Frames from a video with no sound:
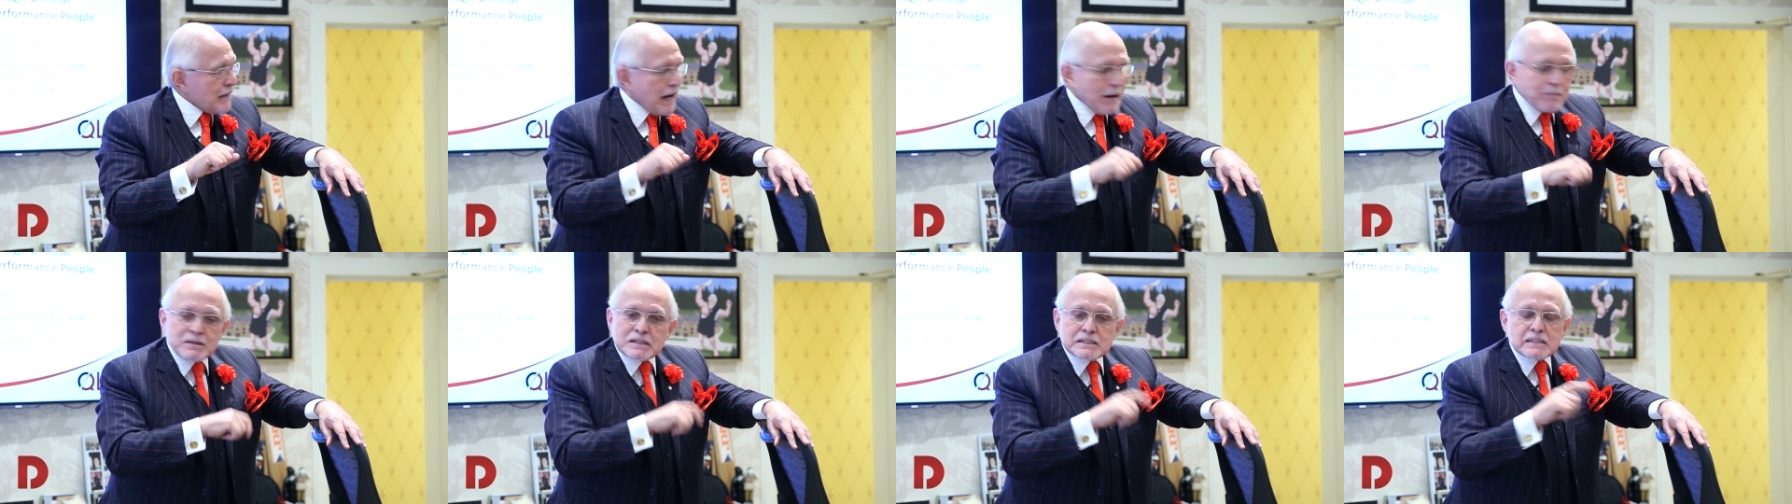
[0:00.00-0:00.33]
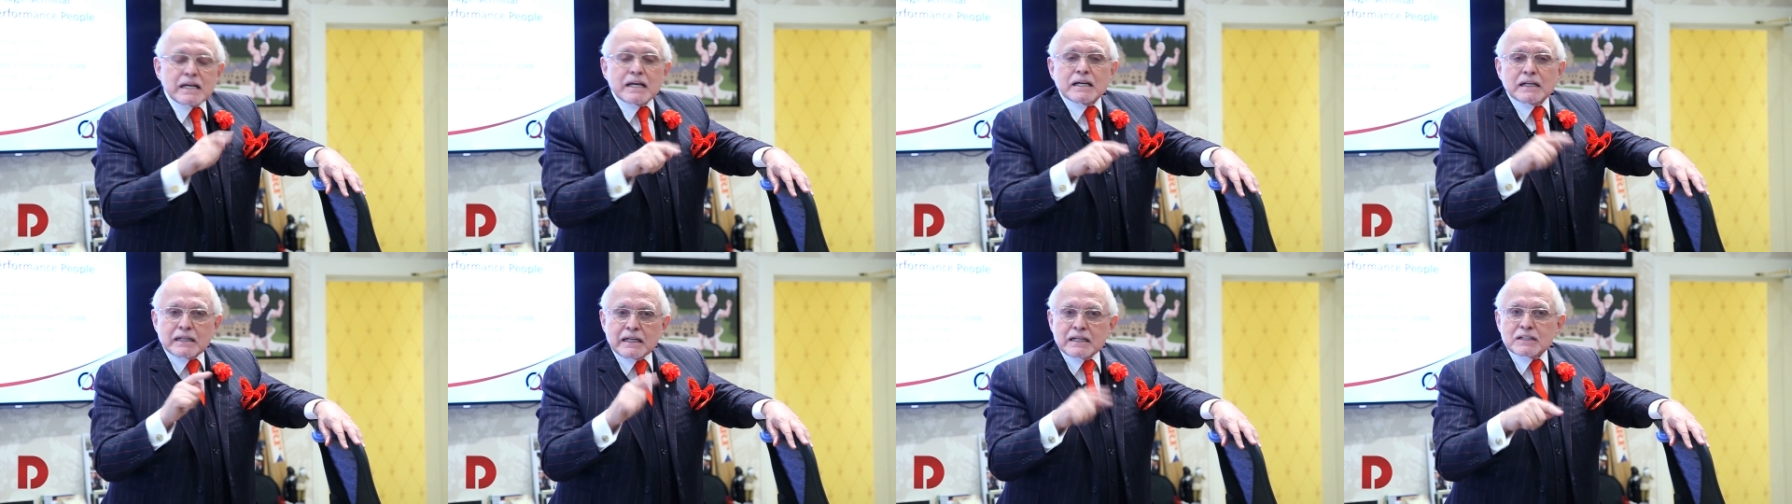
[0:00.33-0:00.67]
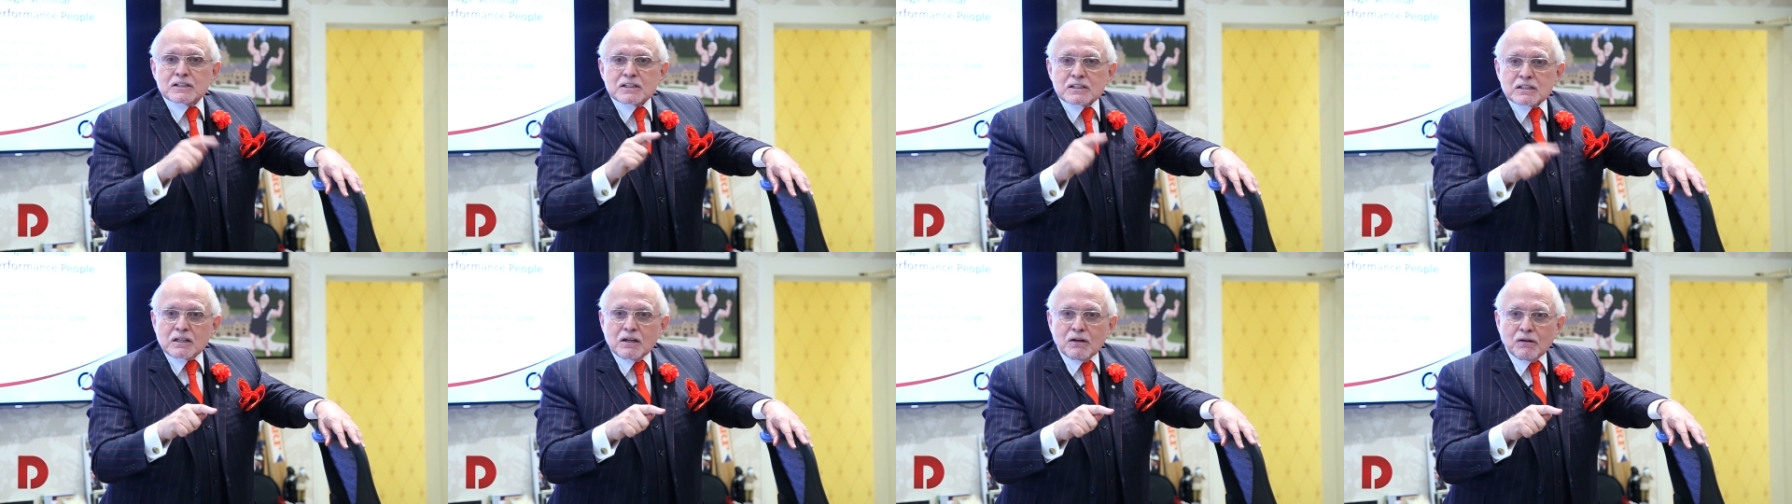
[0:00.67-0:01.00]
I'm going to say it
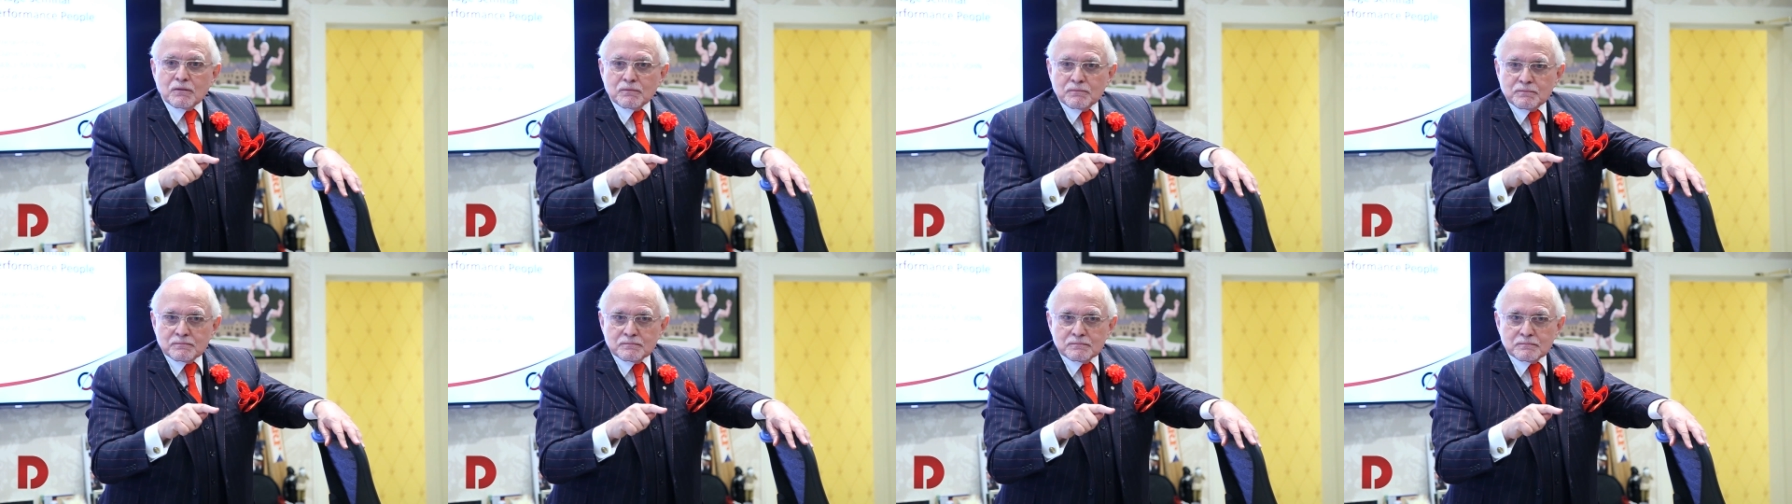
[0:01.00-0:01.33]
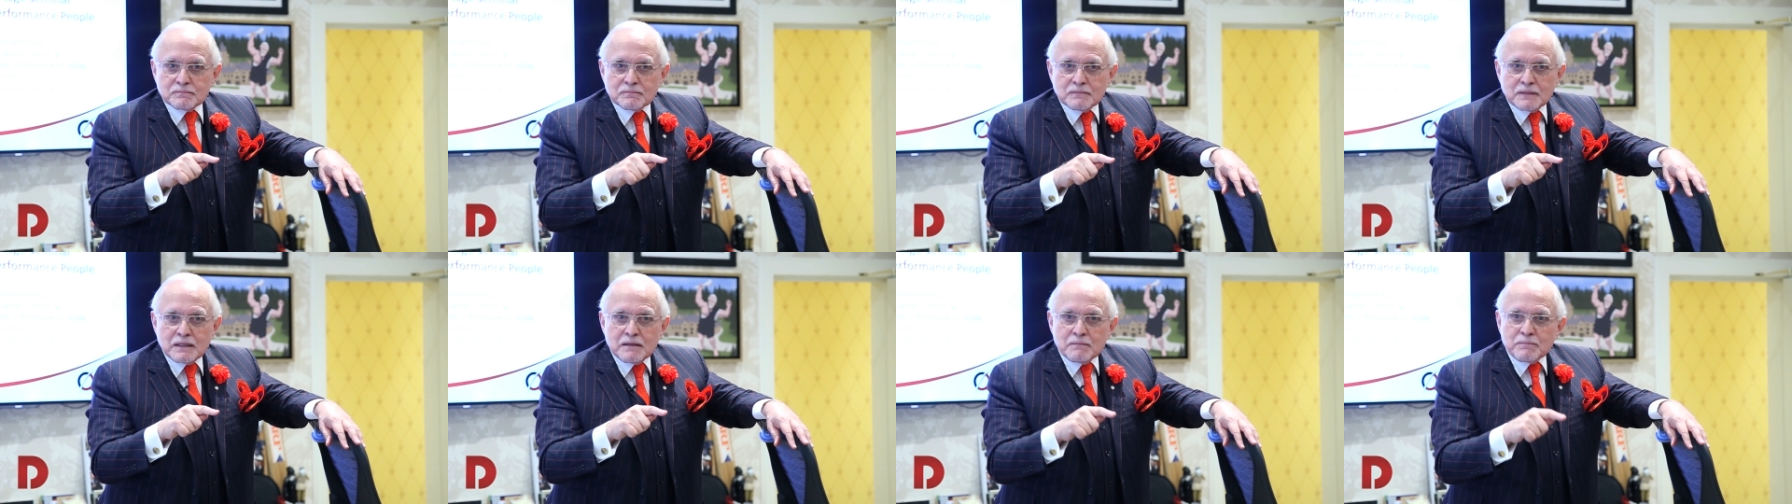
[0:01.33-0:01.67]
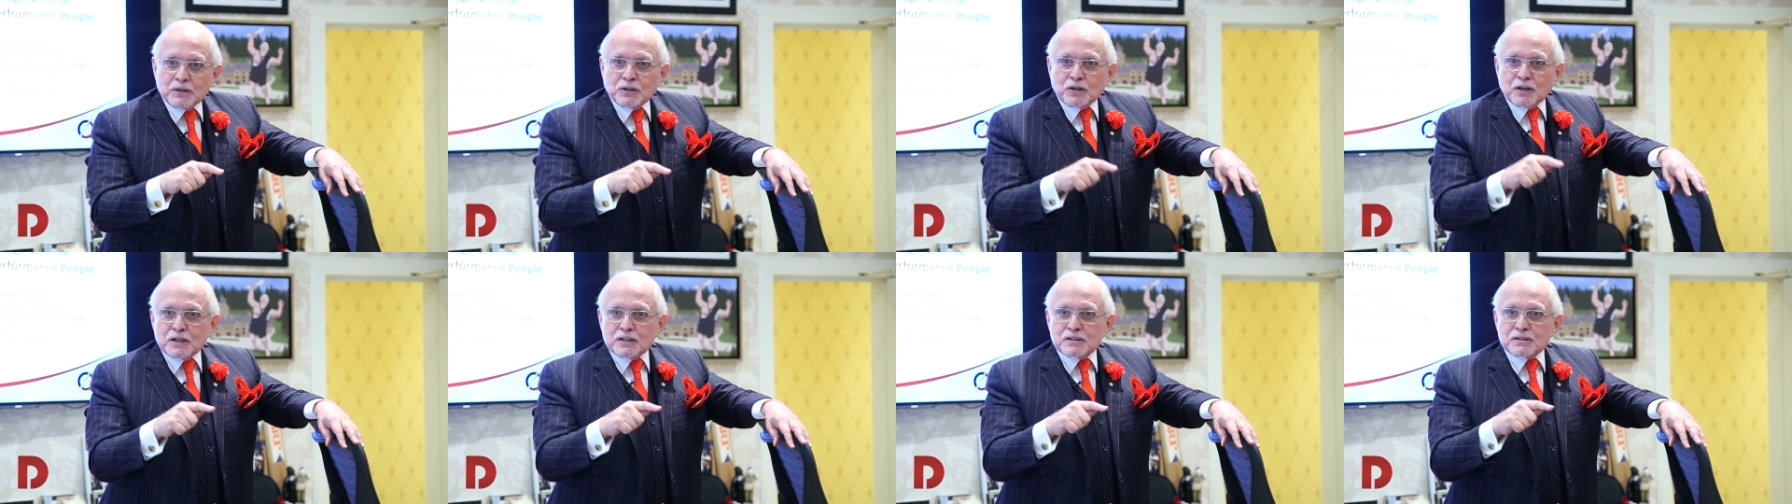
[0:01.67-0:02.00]
again slow,
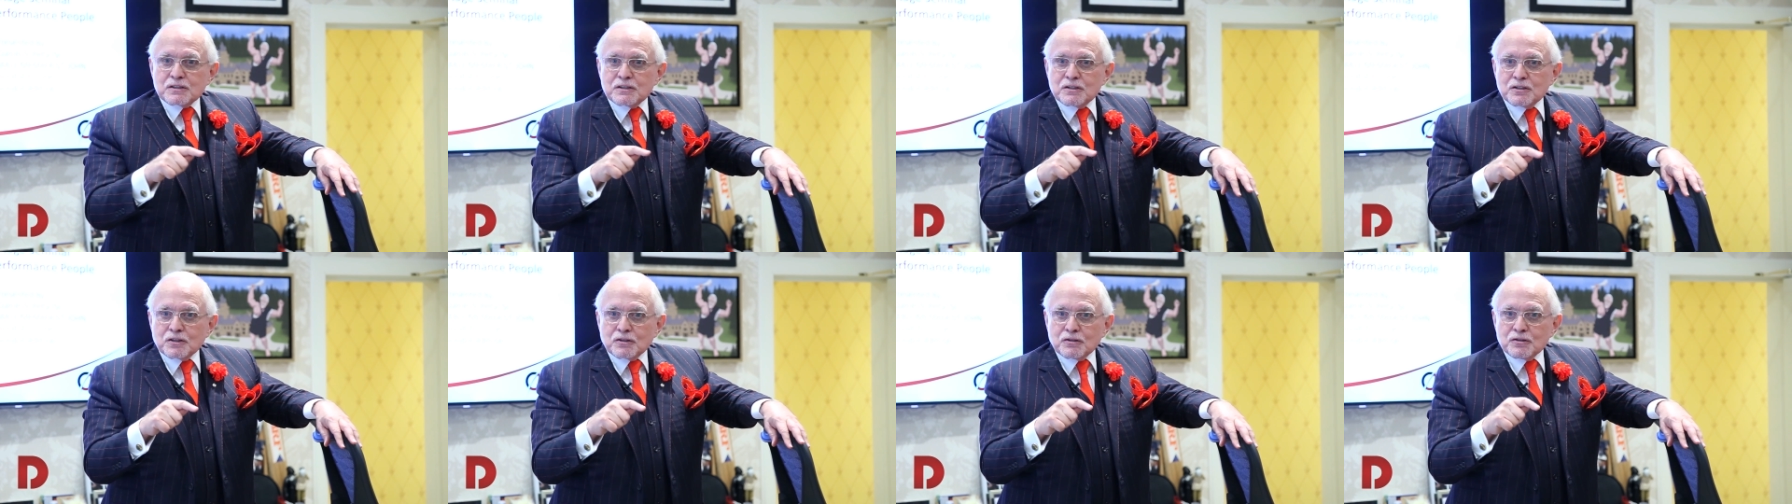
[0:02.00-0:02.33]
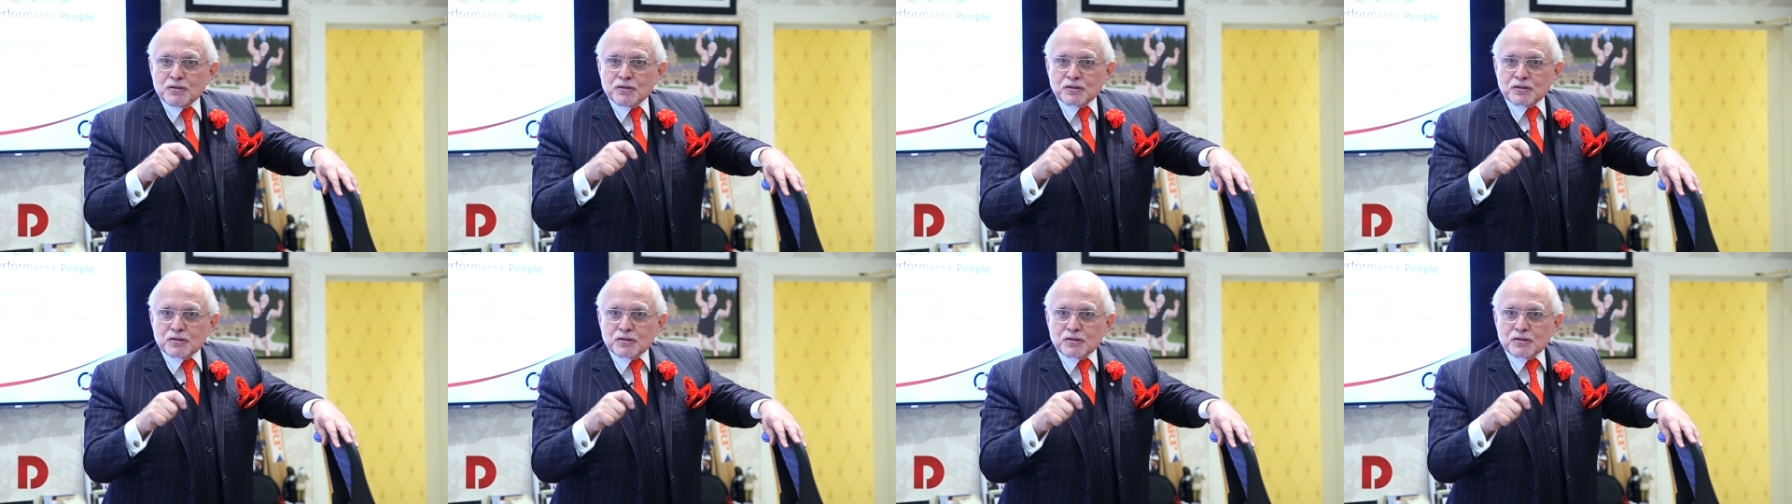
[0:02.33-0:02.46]
because your,